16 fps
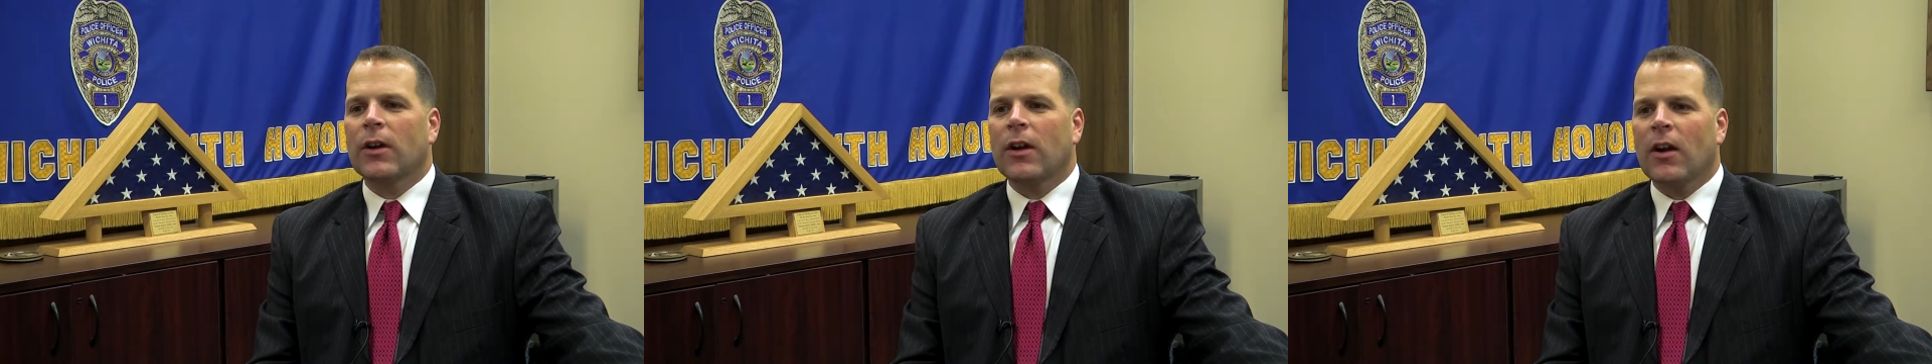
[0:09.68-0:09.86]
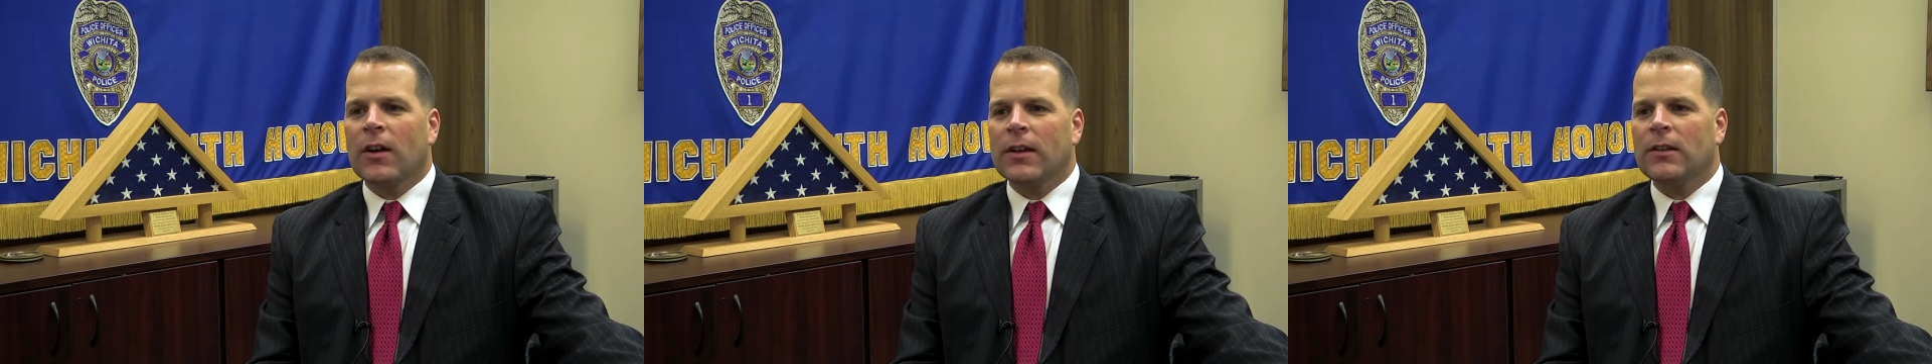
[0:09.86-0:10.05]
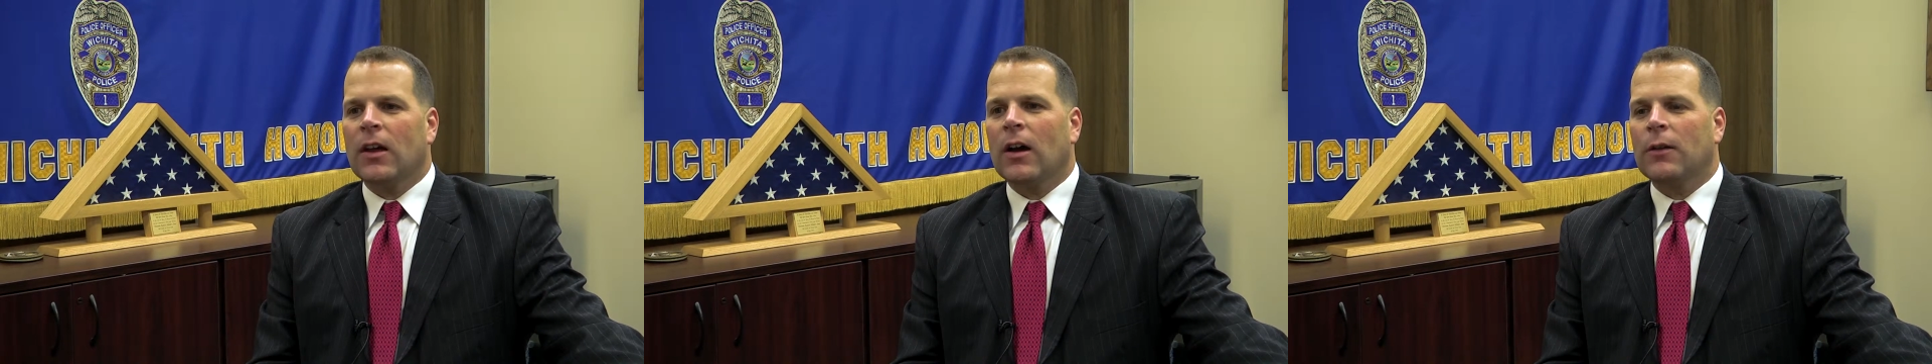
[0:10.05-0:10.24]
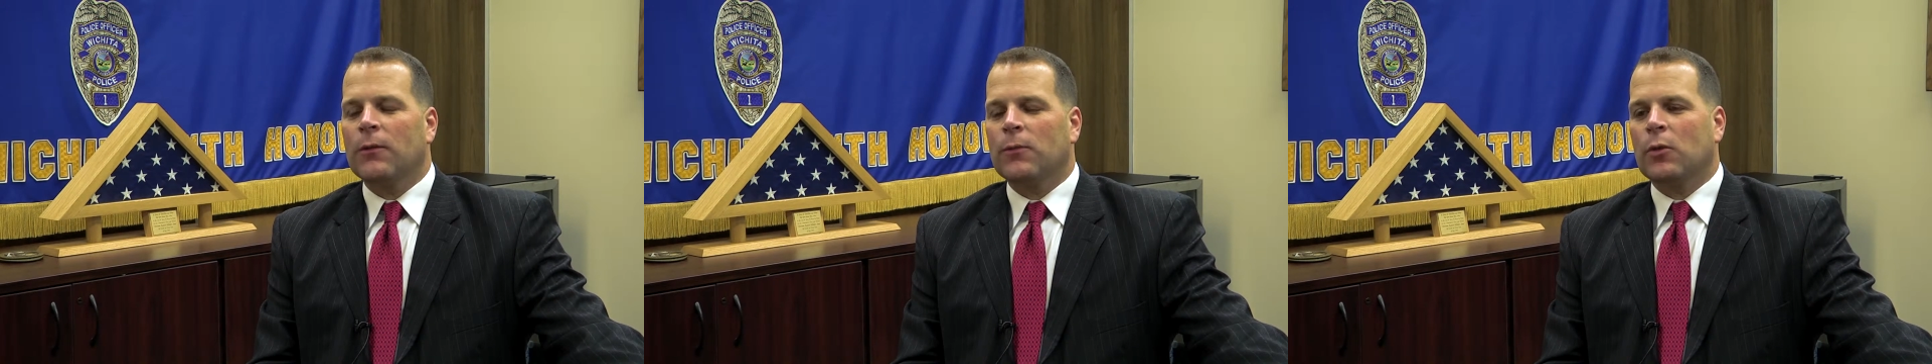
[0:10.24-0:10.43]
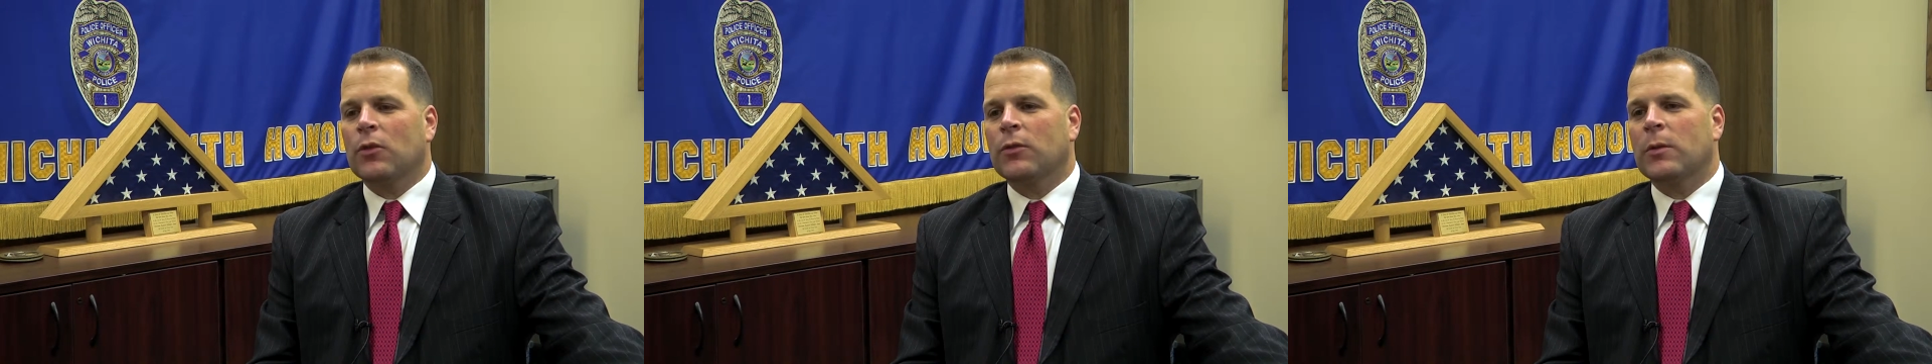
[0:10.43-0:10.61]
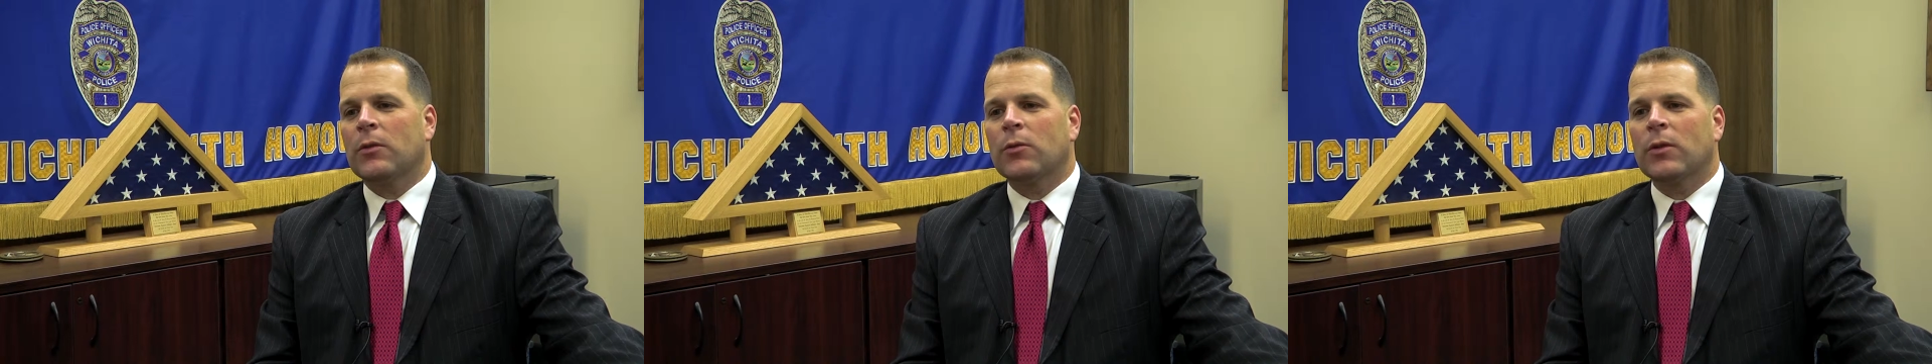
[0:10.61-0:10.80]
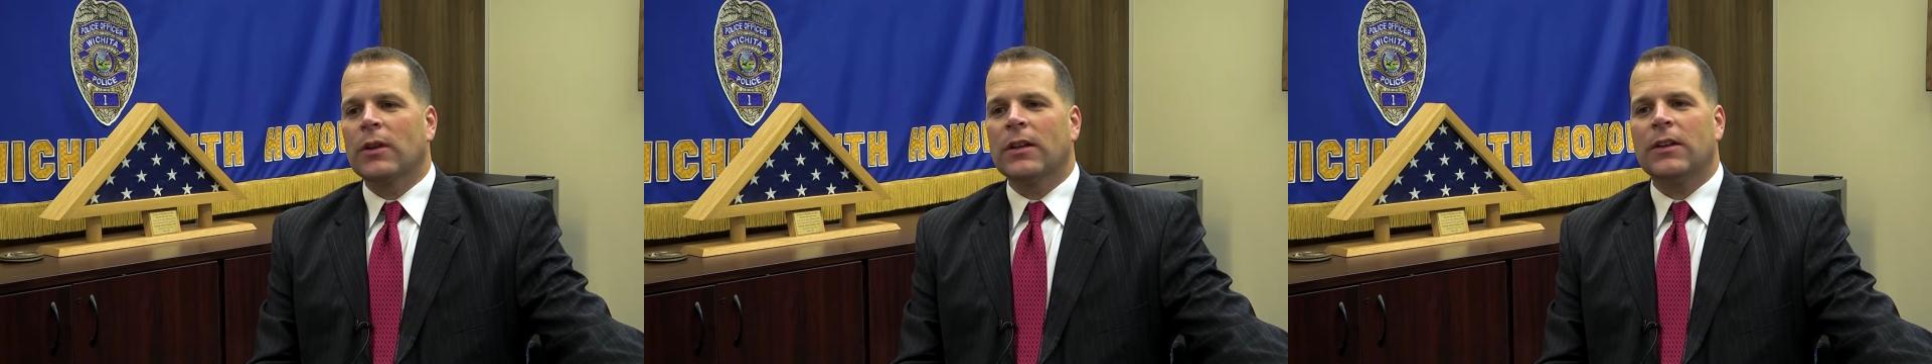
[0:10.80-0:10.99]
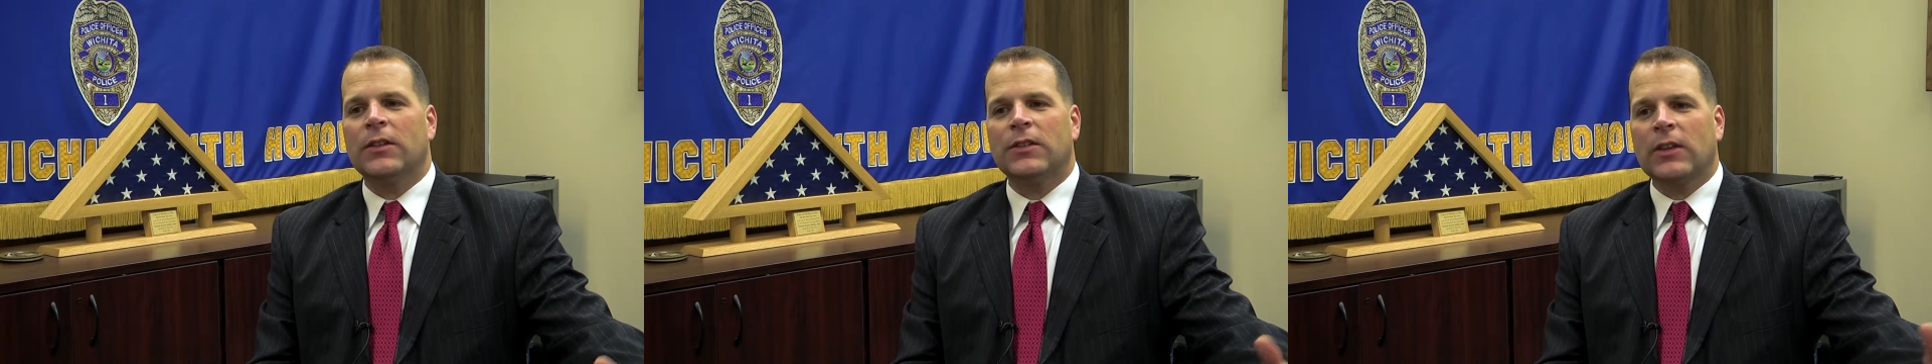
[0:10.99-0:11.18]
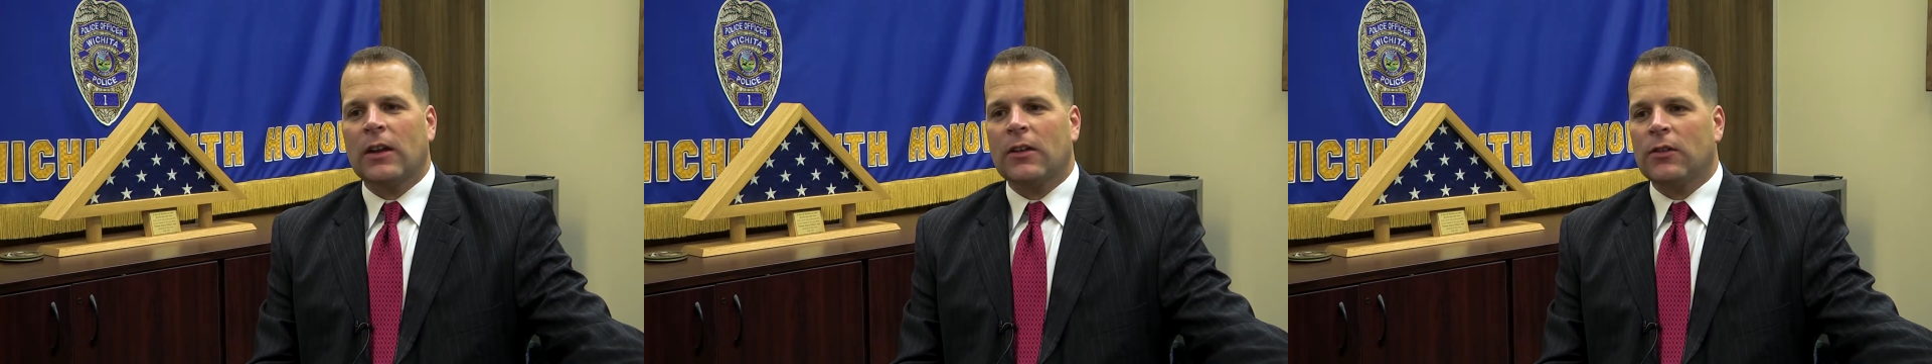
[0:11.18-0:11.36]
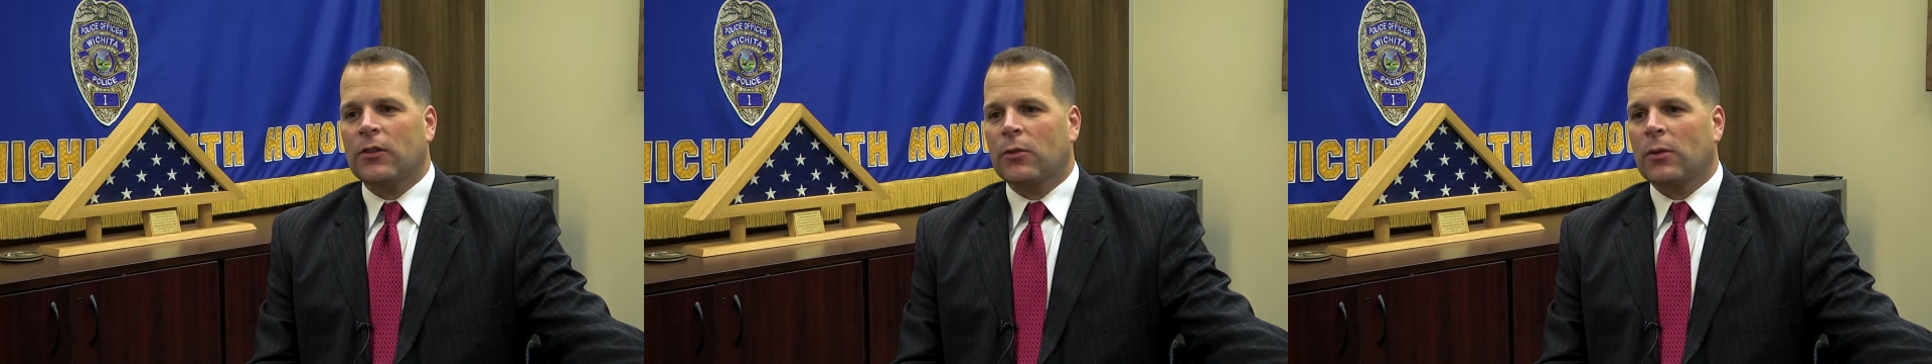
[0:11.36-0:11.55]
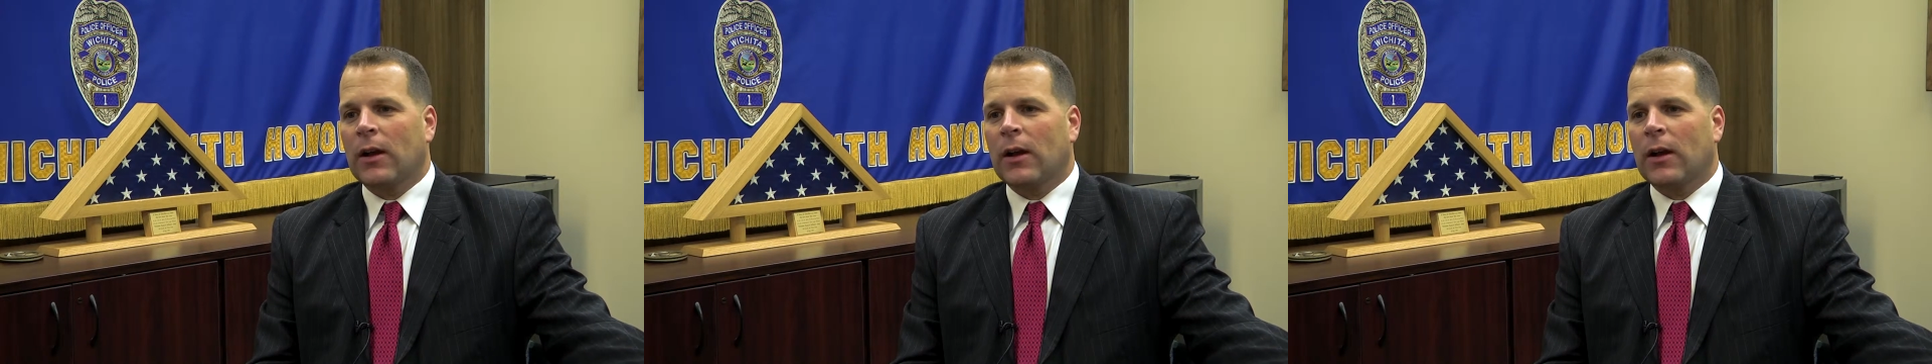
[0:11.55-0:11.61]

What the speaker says: regarding law enforcement really centers